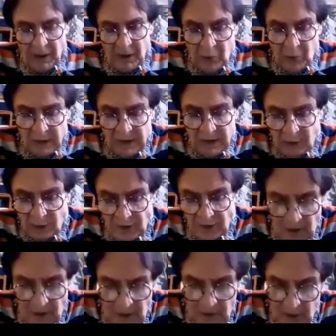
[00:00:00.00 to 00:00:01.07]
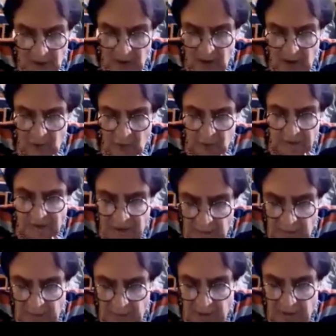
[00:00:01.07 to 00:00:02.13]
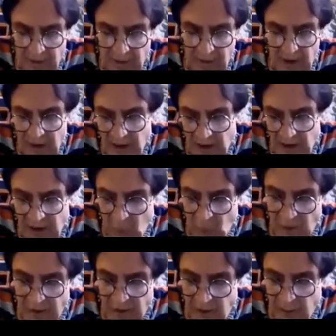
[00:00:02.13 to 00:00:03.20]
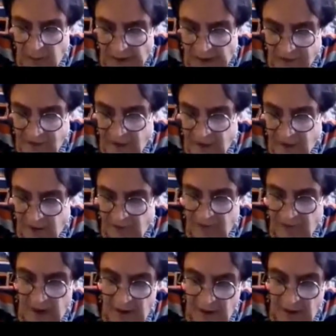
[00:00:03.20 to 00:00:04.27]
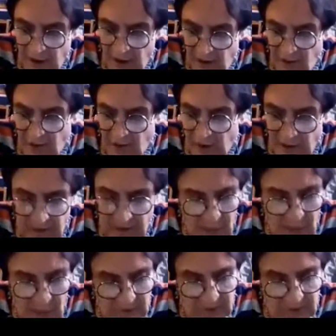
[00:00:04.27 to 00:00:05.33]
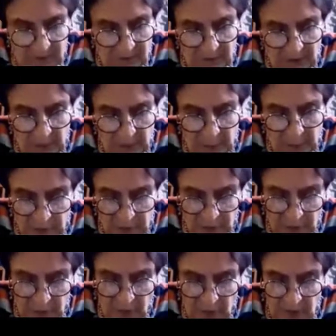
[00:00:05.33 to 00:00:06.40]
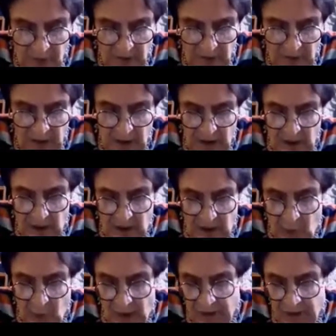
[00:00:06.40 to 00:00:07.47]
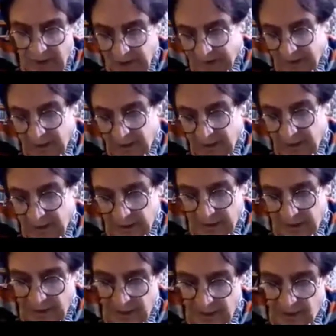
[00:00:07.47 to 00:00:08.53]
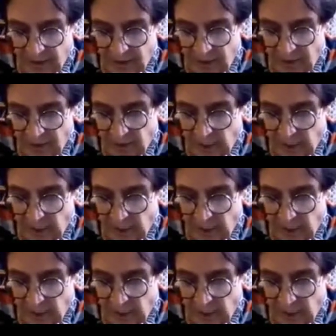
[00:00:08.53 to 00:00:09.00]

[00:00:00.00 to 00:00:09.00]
Northern Susiana was typically the winter pasture of the Faili lords of the Pushtuku, while eastern sector of